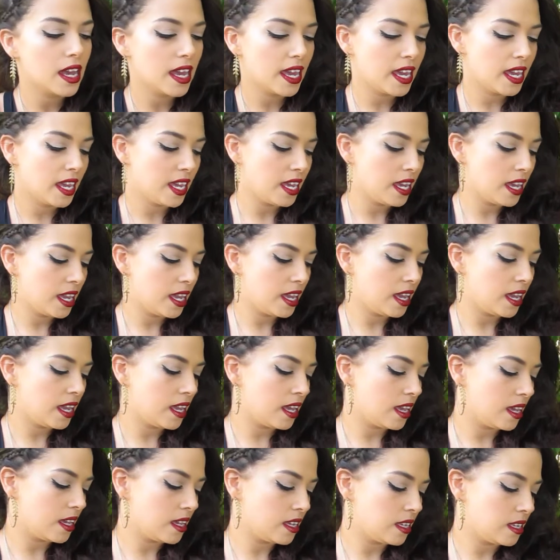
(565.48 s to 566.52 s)

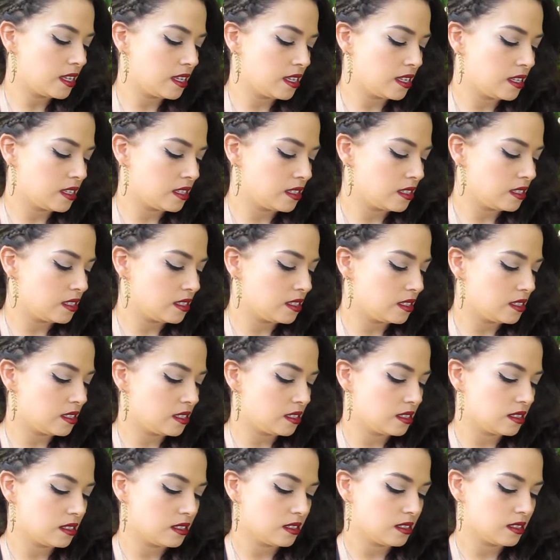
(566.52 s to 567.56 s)
and
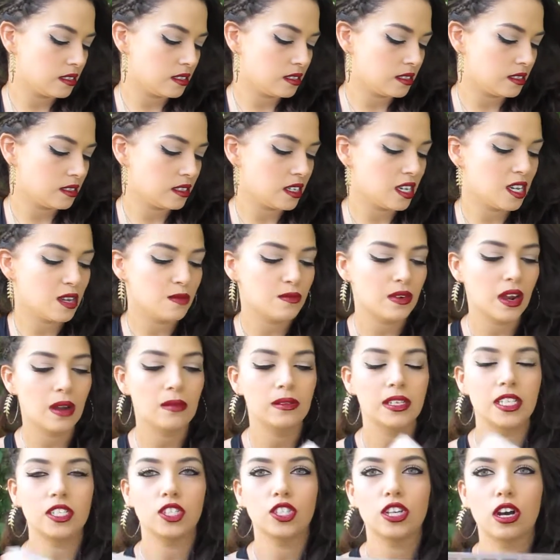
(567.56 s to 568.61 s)

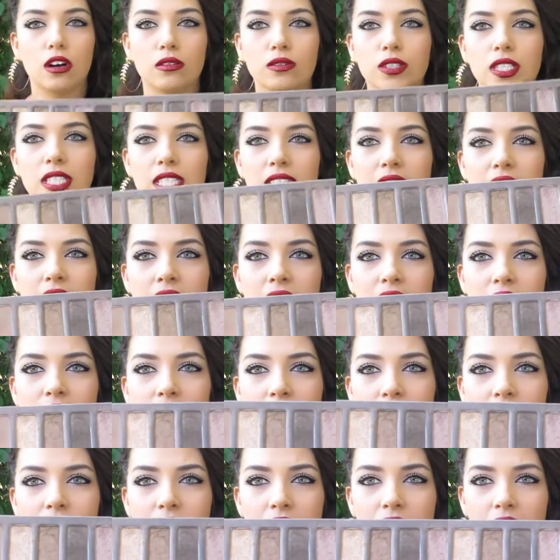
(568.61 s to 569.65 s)
probably Toasted.
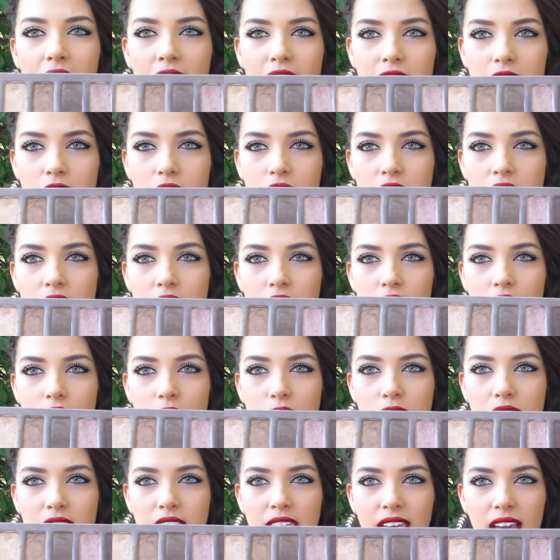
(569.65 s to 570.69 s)
I use these 2
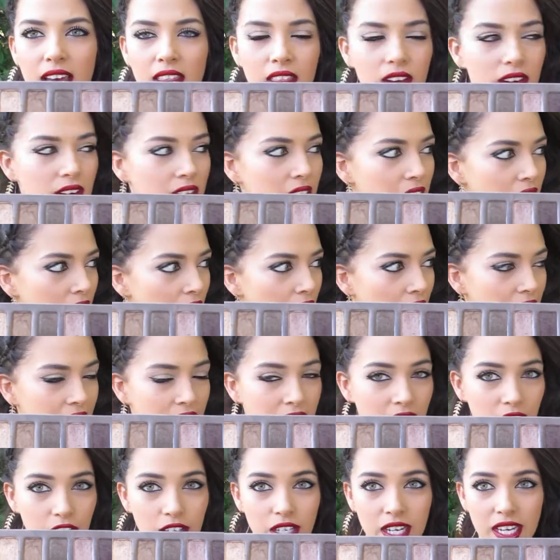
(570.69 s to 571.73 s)
together a lot, and
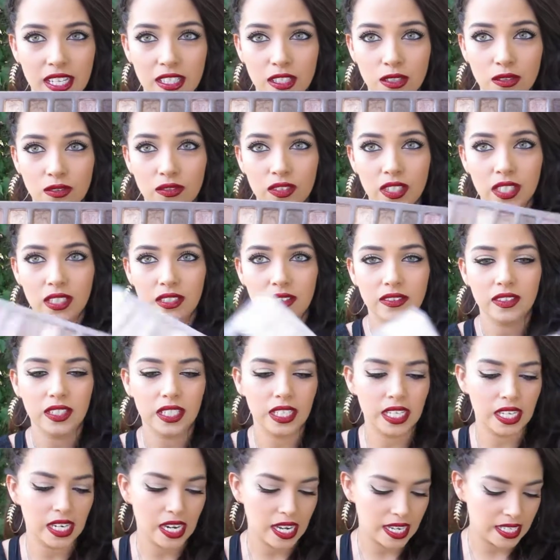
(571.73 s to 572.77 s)
it creates a really,
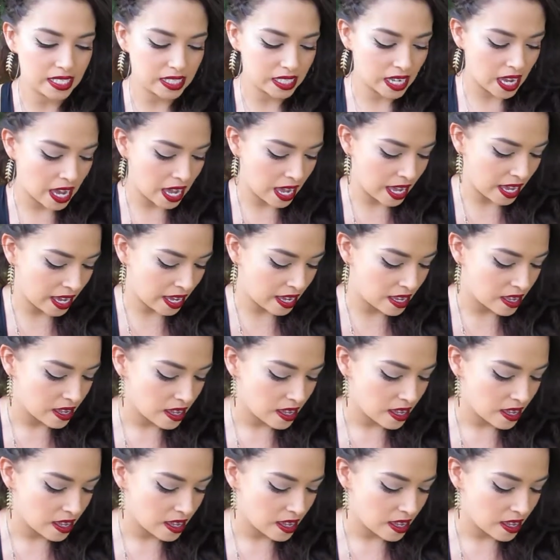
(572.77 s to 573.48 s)
really nice eye.